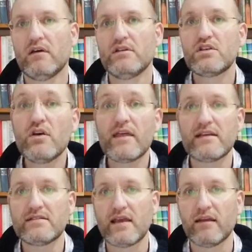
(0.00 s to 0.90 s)
Sir,
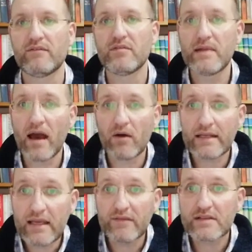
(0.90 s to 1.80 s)
they said, from now
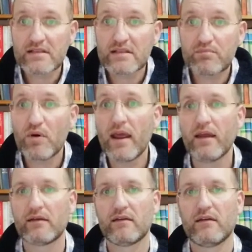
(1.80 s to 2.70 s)
on give us this
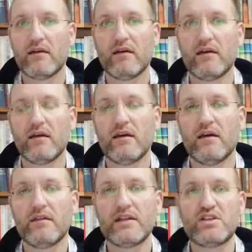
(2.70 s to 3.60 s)
bread.
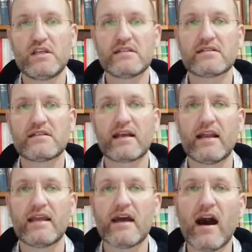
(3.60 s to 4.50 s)
Then Jesus
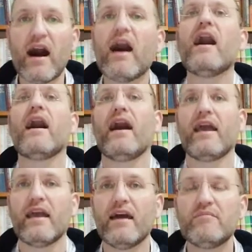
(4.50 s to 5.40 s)
declared,
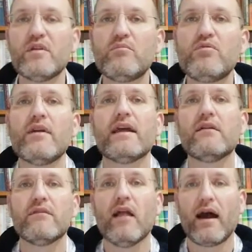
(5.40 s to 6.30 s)
I am the bread
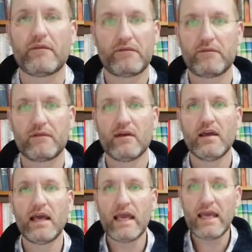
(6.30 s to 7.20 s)
of life.
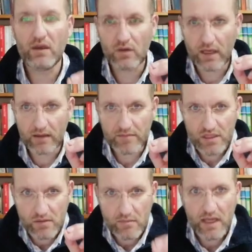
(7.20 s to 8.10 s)
He who
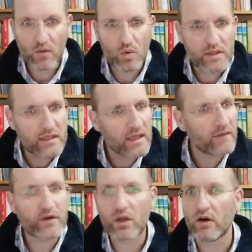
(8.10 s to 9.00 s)
comes to me will
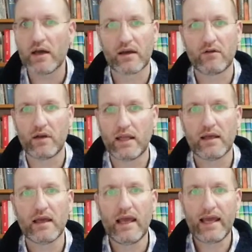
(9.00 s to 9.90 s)
never go hungry,
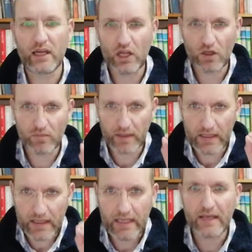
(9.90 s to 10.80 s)
and he who
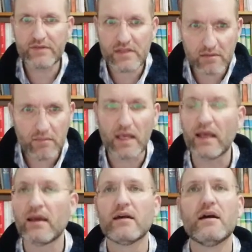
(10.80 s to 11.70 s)
believes in
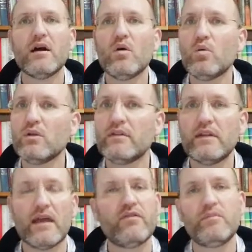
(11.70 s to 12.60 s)
me will
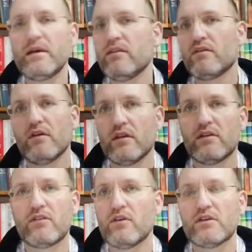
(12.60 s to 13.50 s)
never be
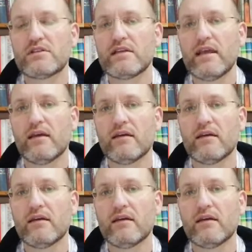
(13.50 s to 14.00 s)
thirsty.